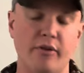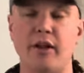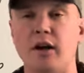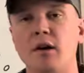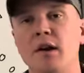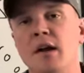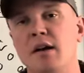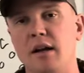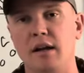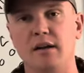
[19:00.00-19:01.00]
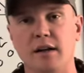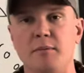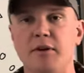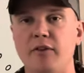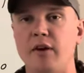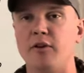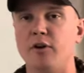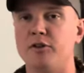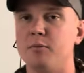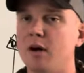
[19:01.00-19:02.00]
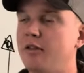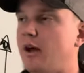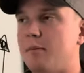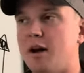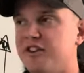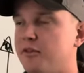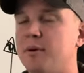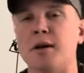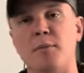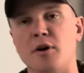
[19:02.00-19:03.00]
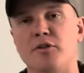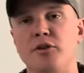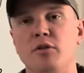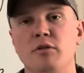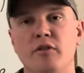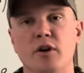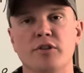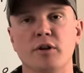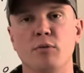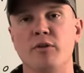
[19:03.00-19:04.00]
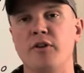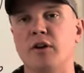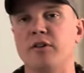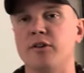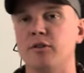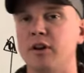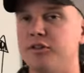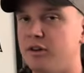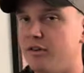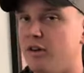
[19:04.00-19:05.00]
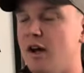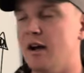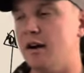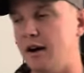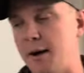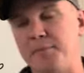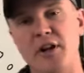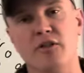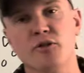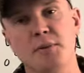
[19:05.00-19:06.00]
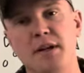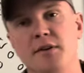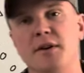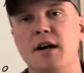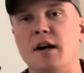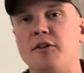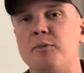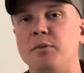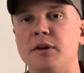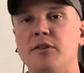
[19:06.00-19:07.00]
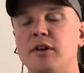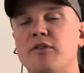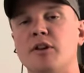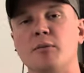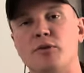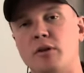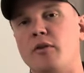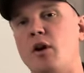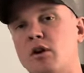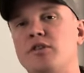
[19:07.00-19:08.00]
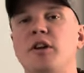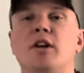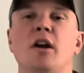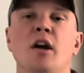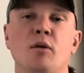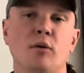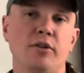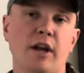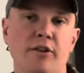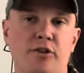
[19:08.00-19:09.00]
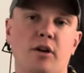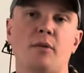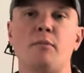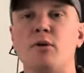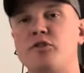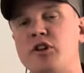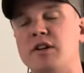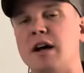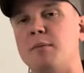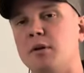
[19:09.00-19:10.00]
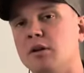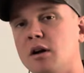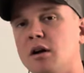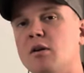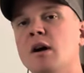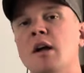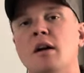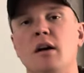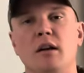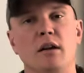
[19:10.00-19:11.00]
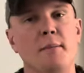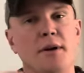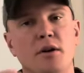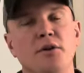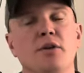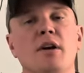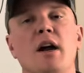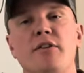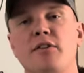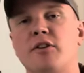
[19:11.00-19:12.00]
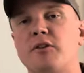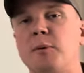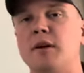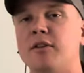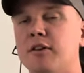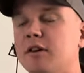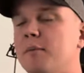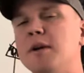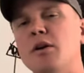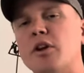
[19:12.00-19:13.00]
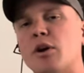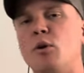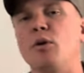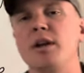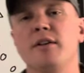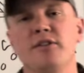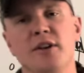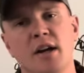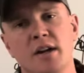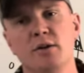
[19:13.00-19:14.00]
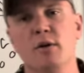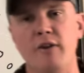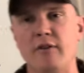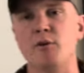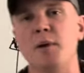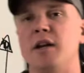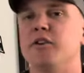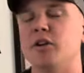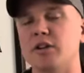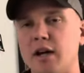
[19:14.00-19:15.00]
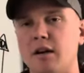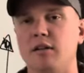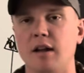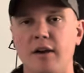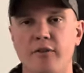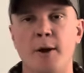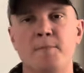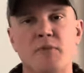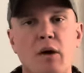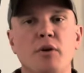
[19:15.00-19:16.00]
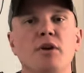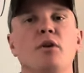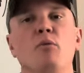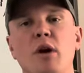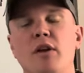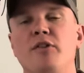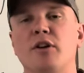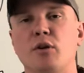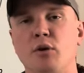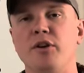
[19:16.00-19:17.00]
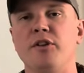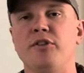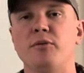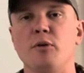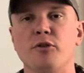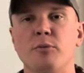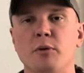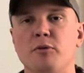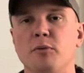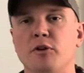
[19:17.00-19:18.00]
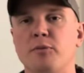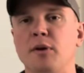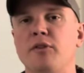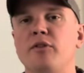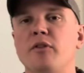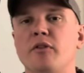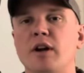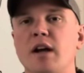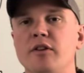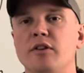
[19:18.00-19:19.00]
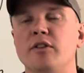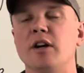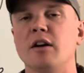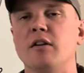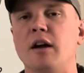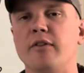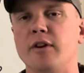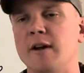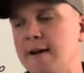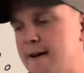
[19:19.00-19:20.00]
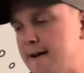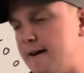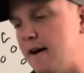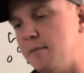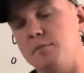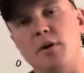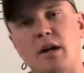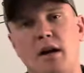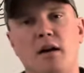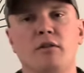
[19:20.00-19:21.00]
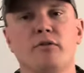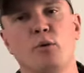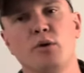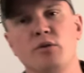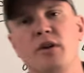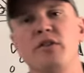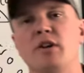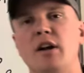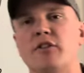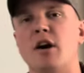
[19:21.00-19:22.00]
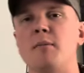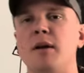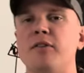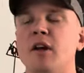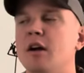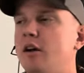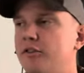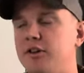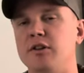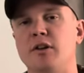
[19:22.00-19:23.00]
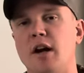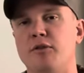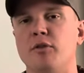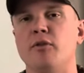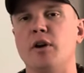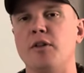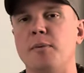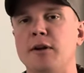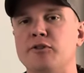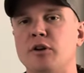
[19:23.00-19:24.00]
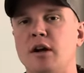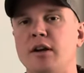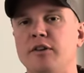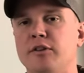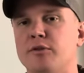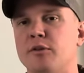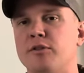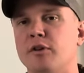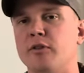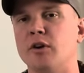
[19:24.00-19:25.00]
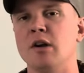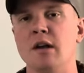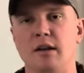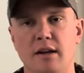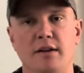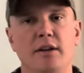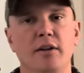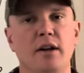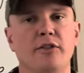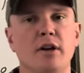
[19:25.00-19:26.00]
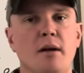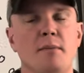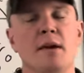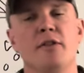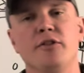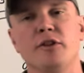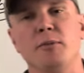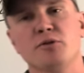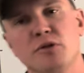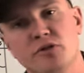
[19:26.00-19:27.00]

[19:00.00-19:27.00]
there and give me $5 a month, I might just make a part two of Arctic warfare considerations. Um, thanks for being here, guys. Please leave some sort of Arctic or desert emoji down below. Uh, let me know your guys' experience and let me know the coldest you have ever been in your entire life. I want to know what is the coldest, most miserable experience you ever had in your entire life. Um, but yeah, I look forward to reading your guys' comments. I'll see you guys over on the Patreon and Discord server. And until next time, this is going to be Trench